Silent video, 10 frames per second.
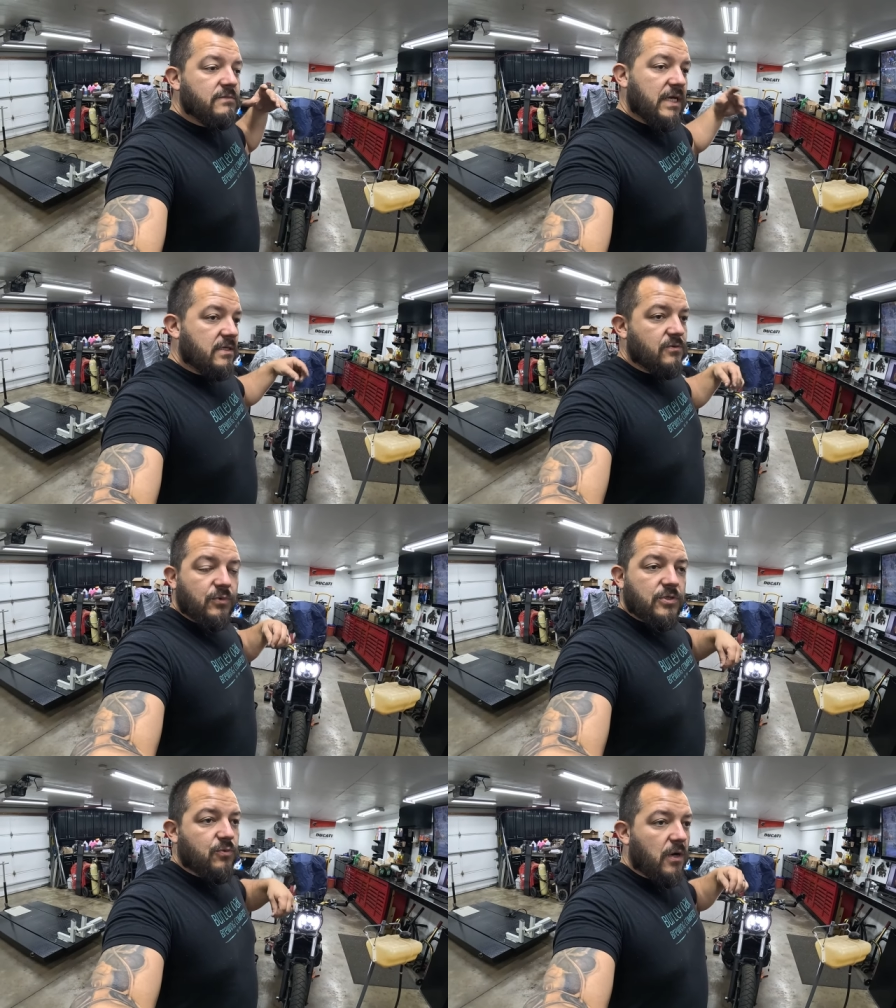test
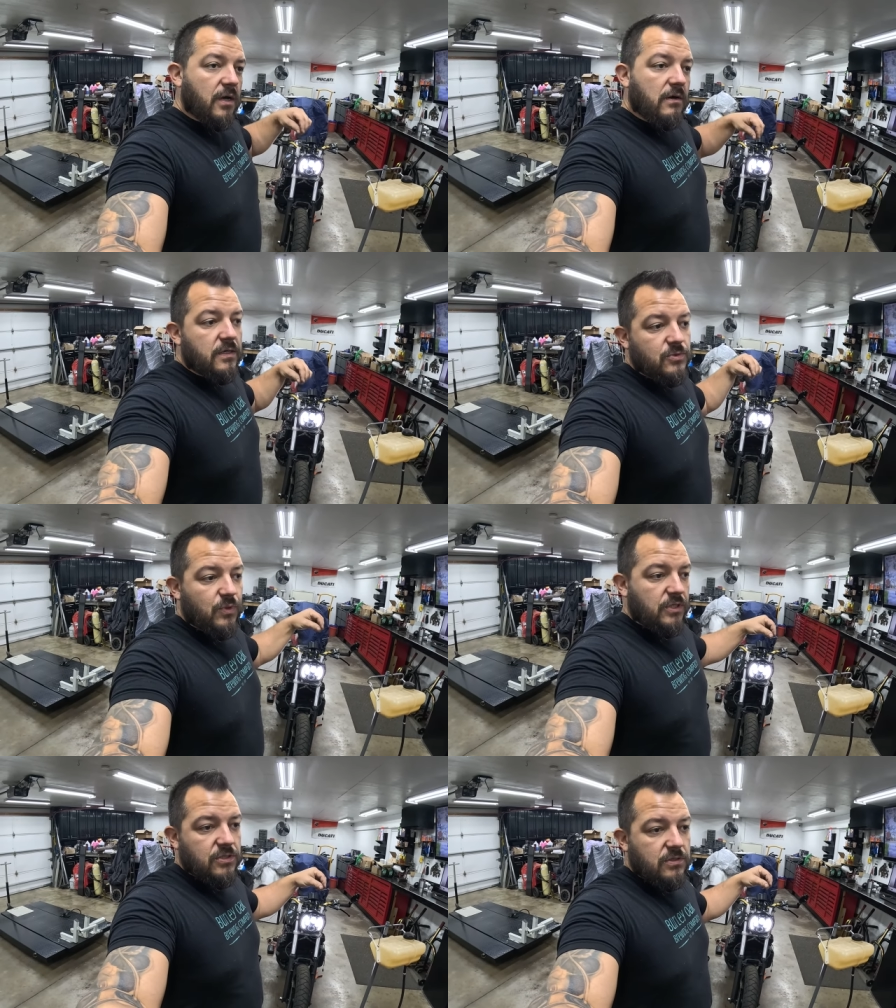which wire is
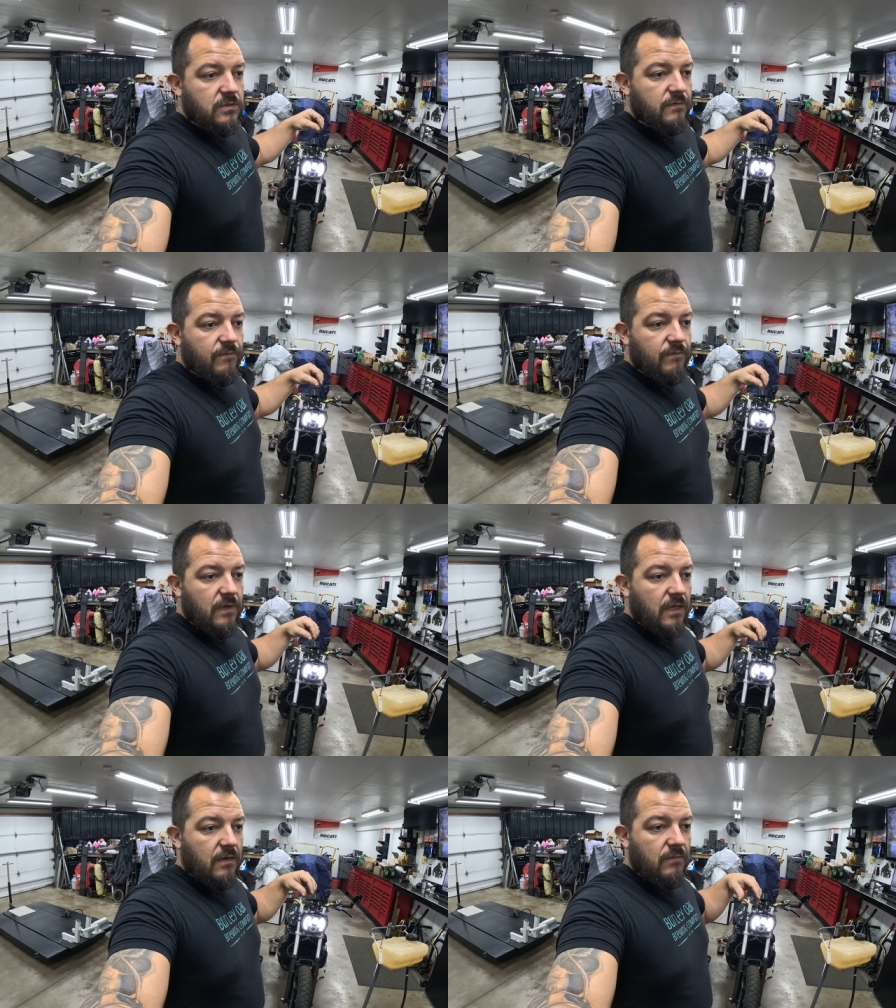which
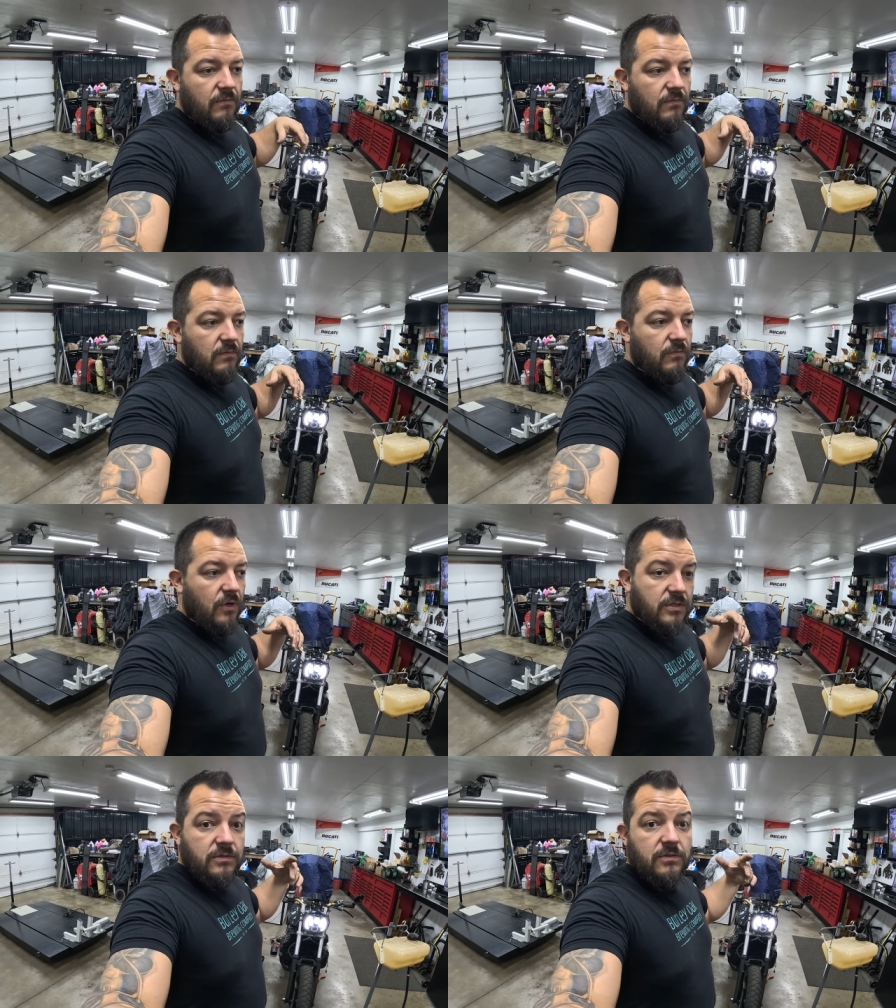and
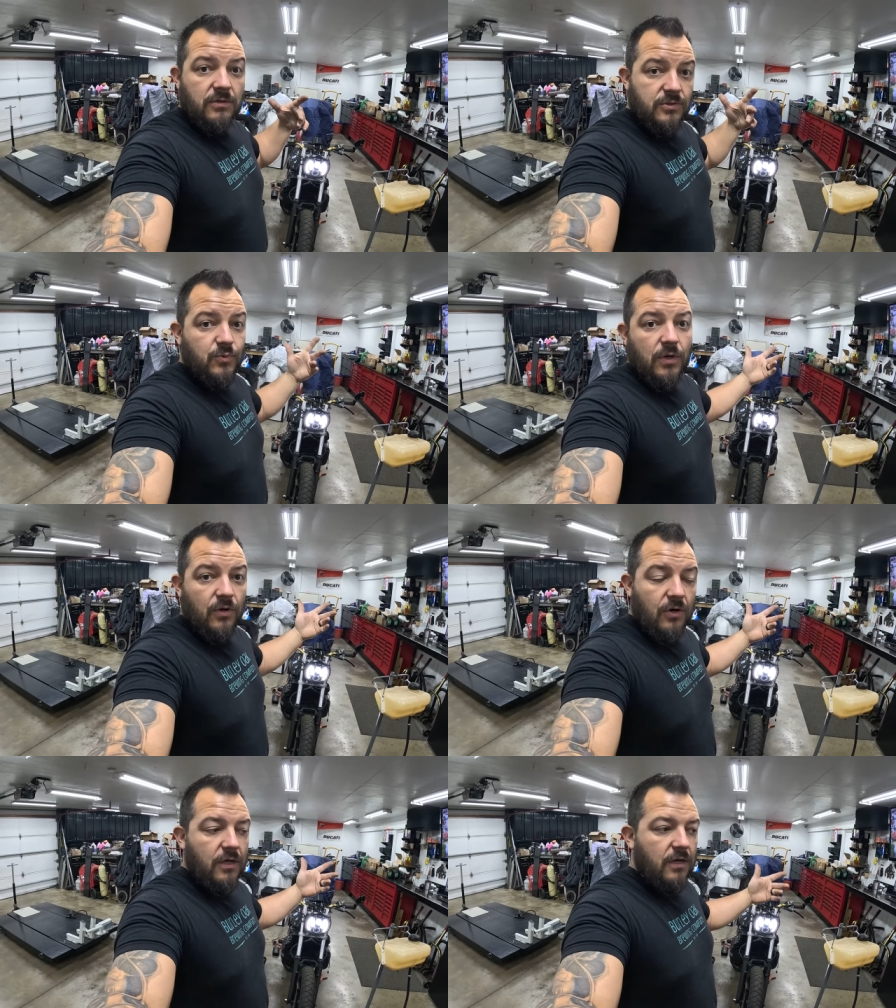what turns what
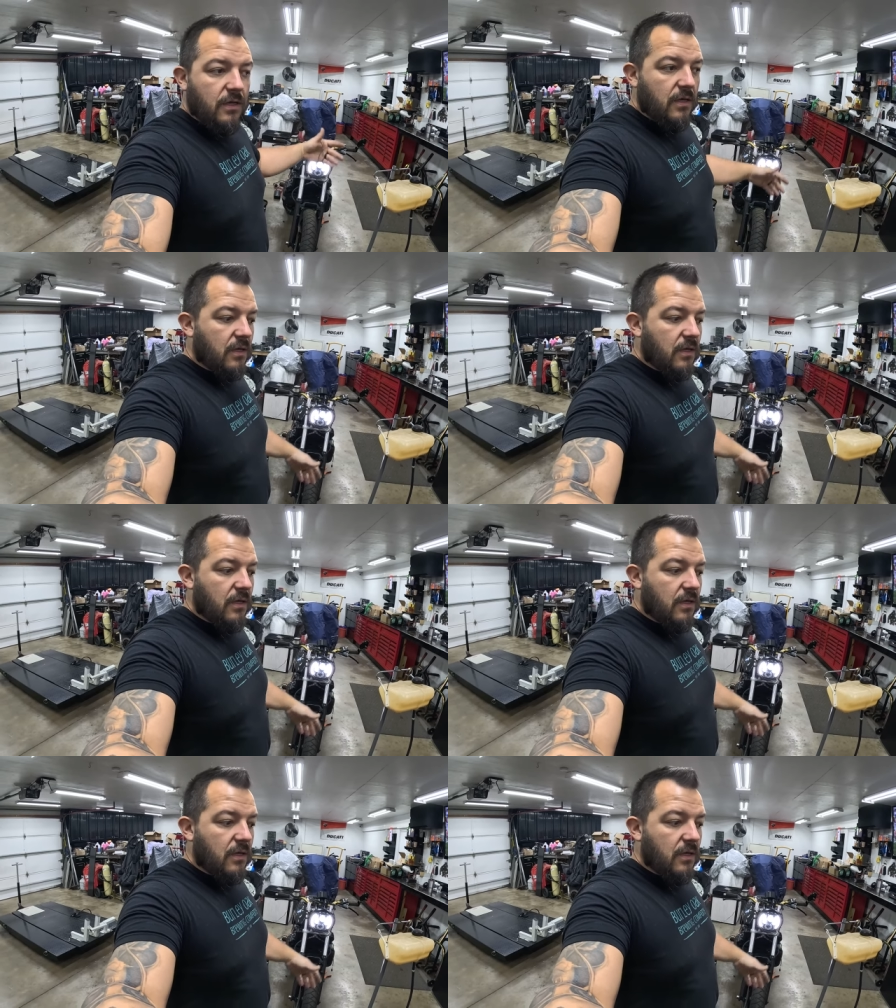on.